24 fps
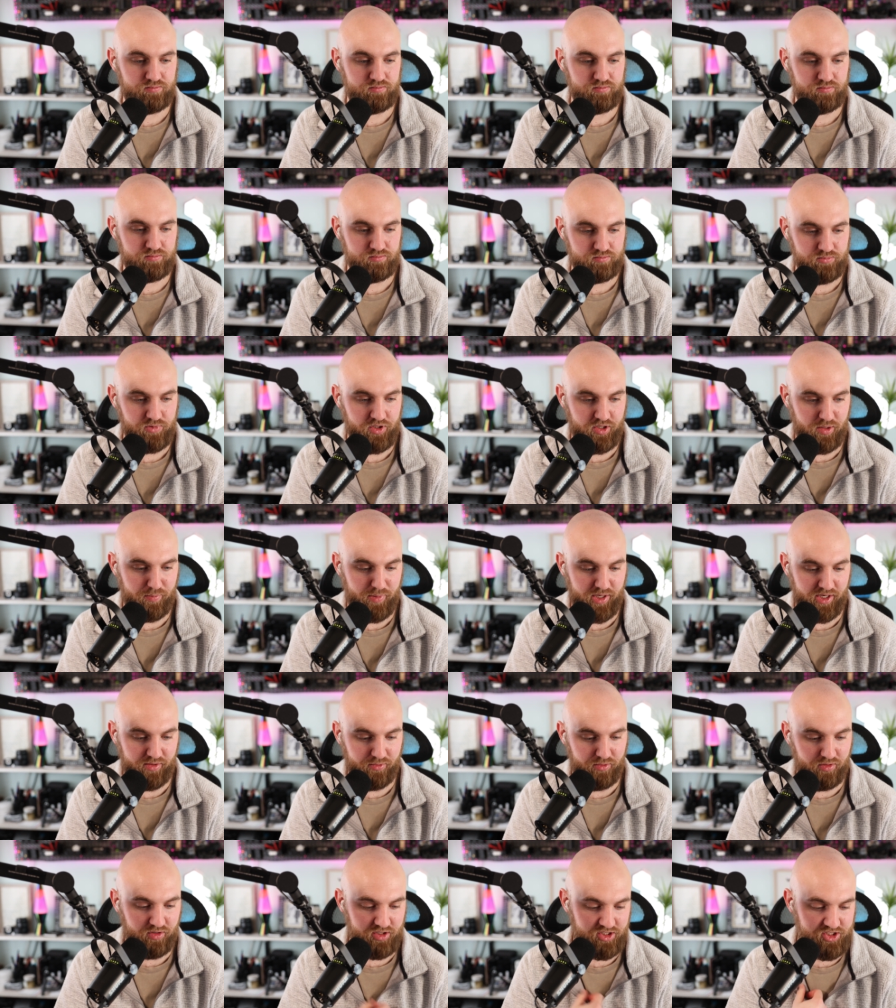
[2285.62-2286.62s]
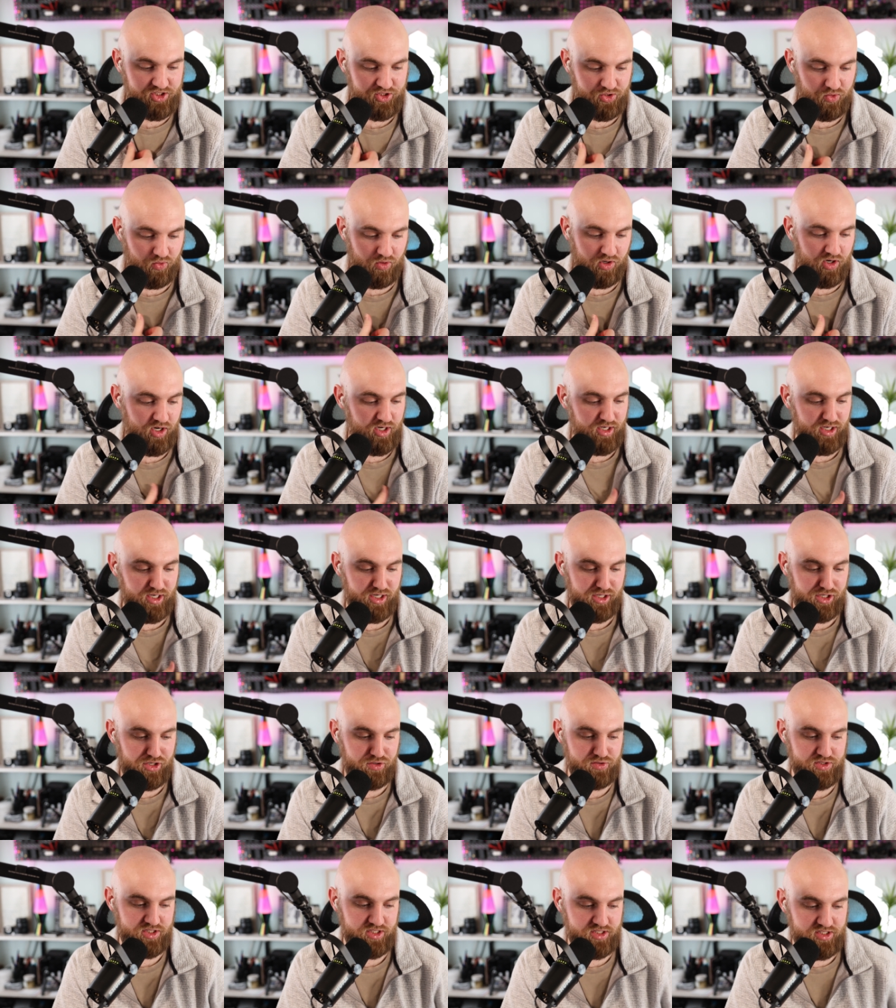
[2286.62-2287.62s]
you can make it really short and then
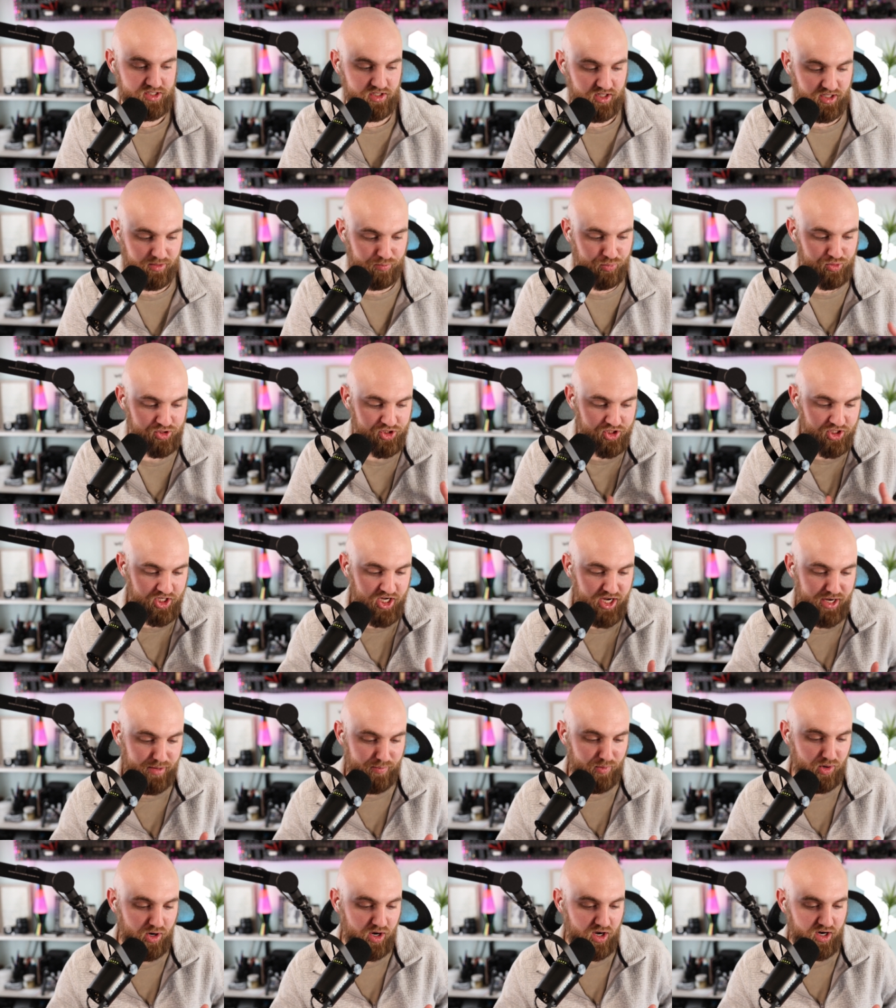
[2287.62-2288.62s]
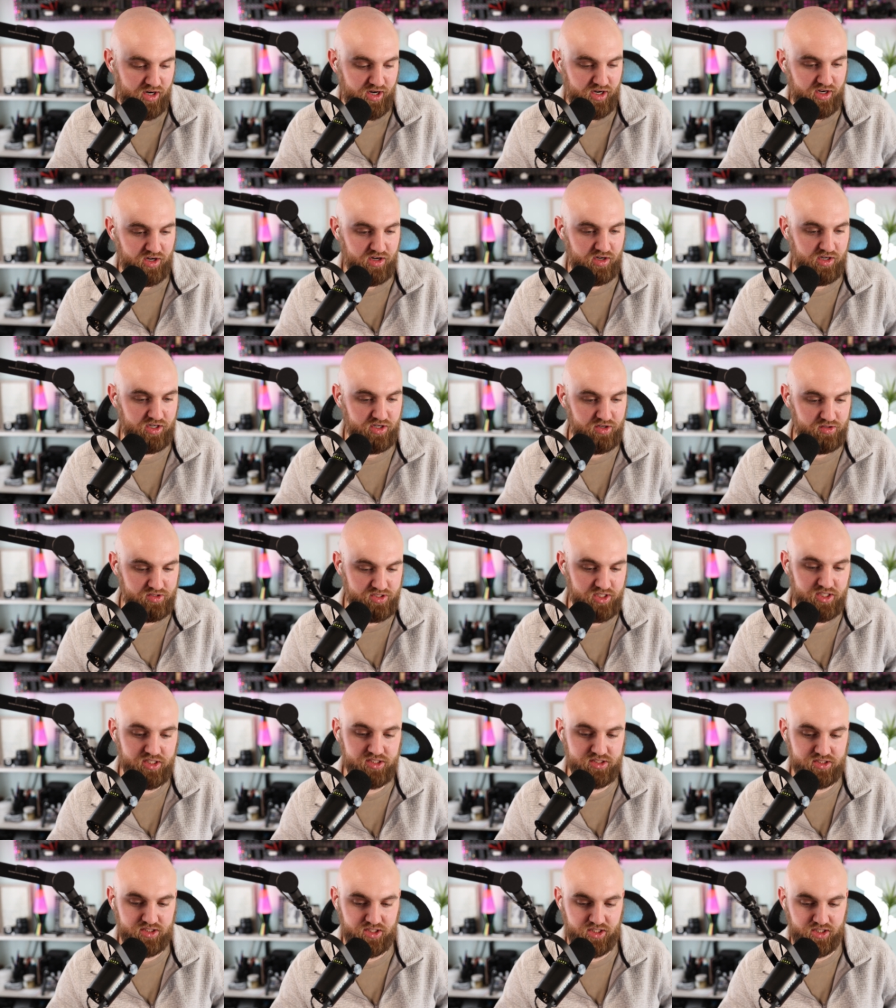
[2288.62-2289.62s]
use it to like put your camera on and use it
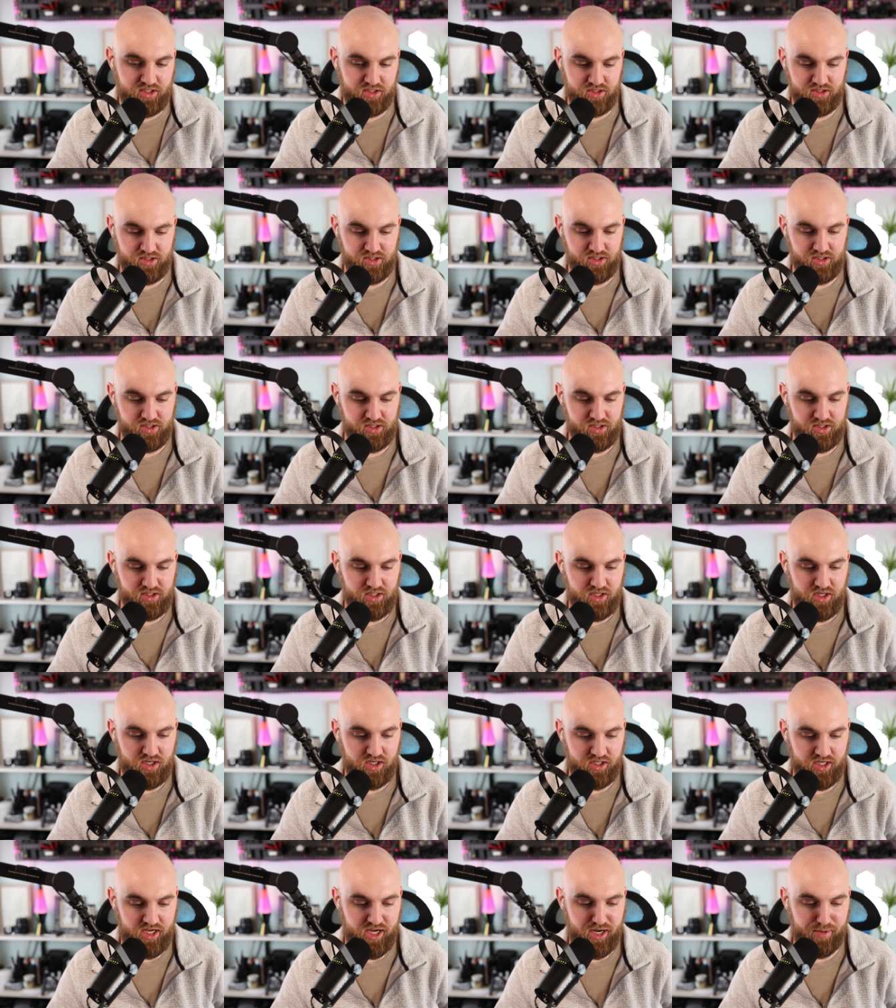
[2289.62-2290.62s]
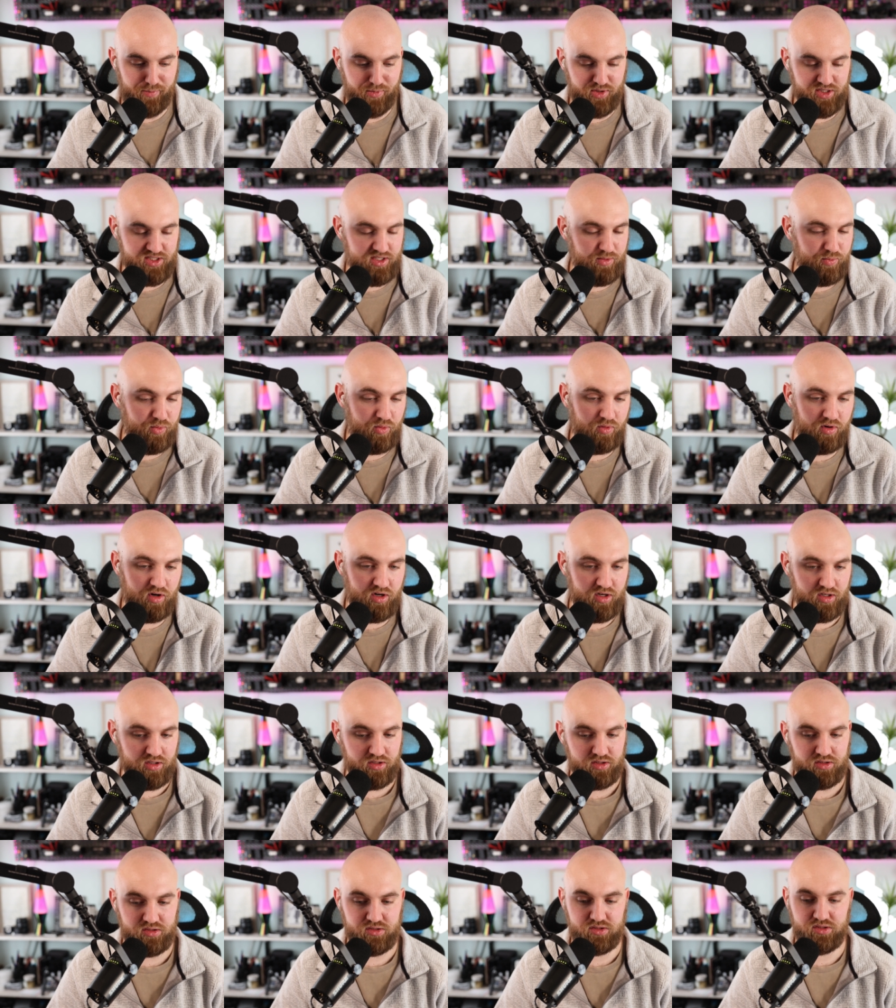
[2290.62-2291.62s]
as like a camera support.
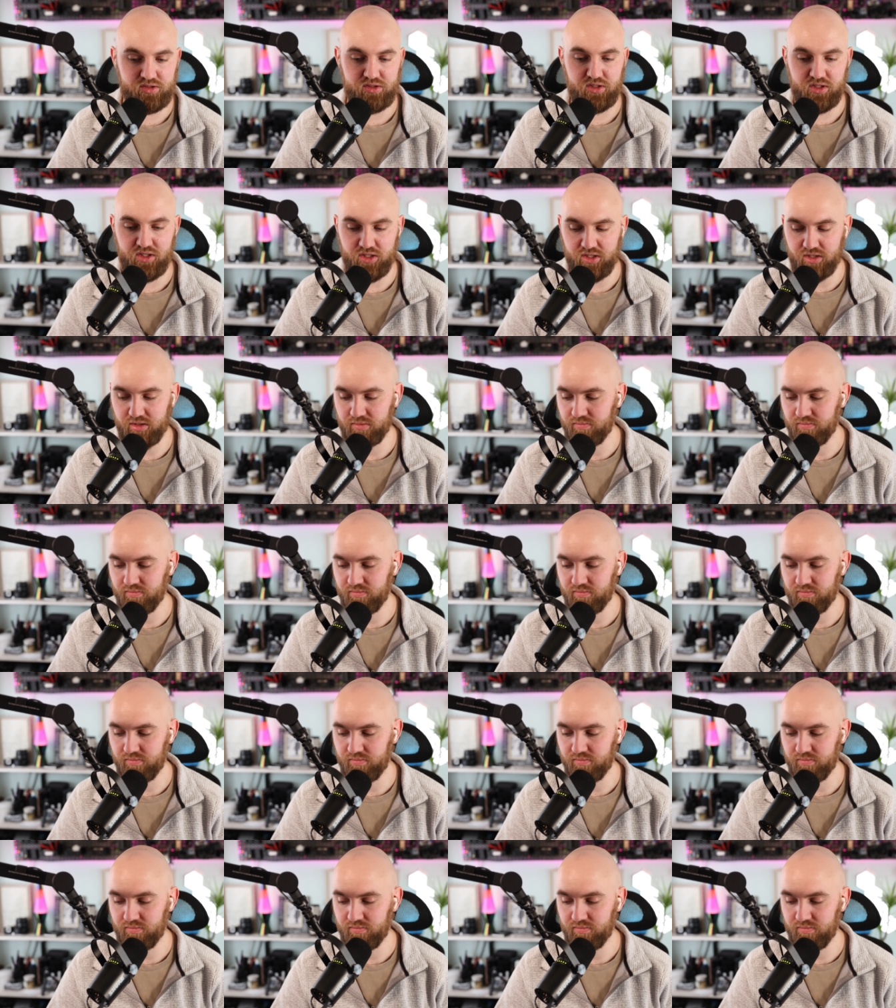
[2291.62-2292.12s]
Um,